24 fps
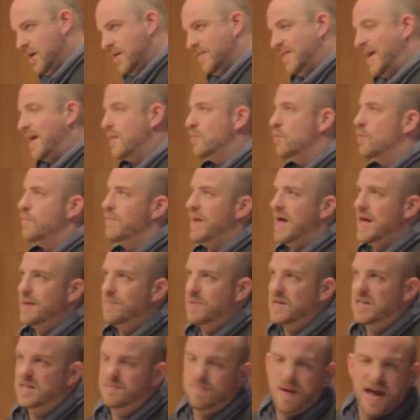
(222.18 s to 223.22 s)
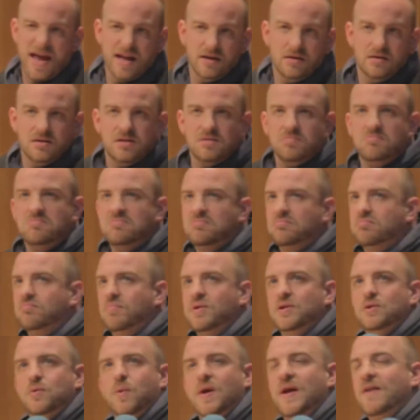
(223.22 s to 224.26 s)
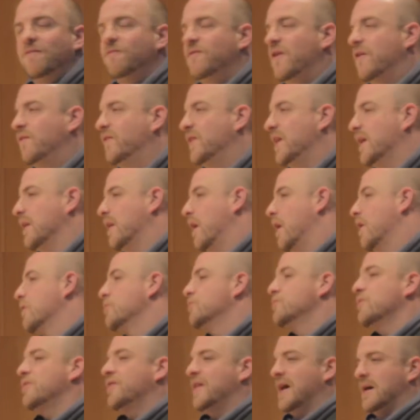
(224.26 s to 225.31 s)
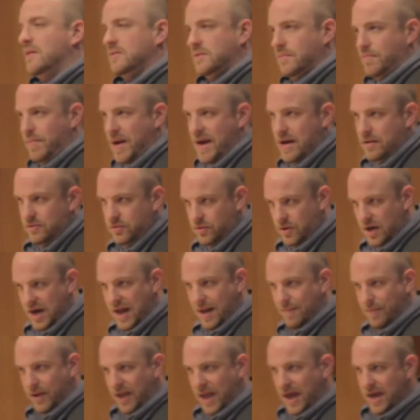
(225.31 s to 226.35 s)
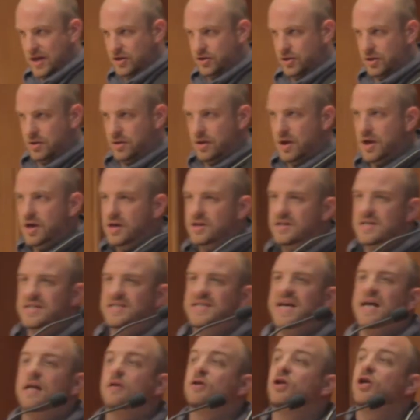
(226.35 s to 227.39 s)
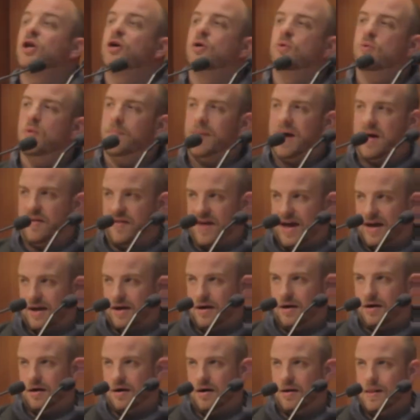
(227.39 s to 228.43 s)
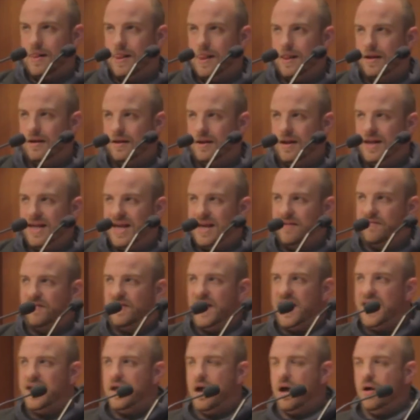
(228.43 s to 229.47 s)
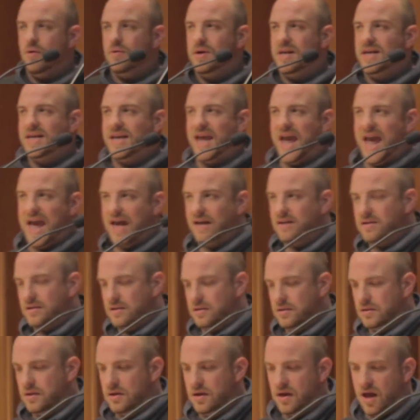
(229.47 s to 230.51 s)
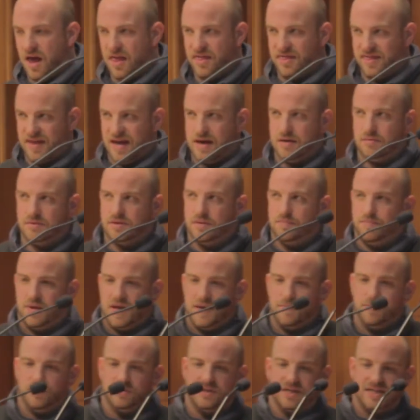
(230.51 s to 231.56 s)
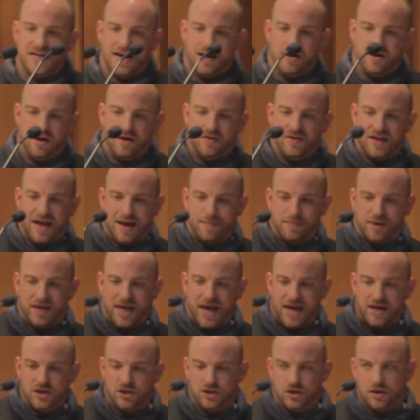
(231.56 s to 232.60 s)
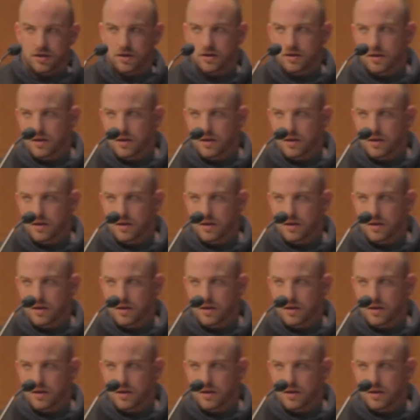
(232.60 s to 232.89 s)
they will maybe spend between 50 and 100,000 pounds on an application to tell you about that car. If they only get 1,000 people to download the application,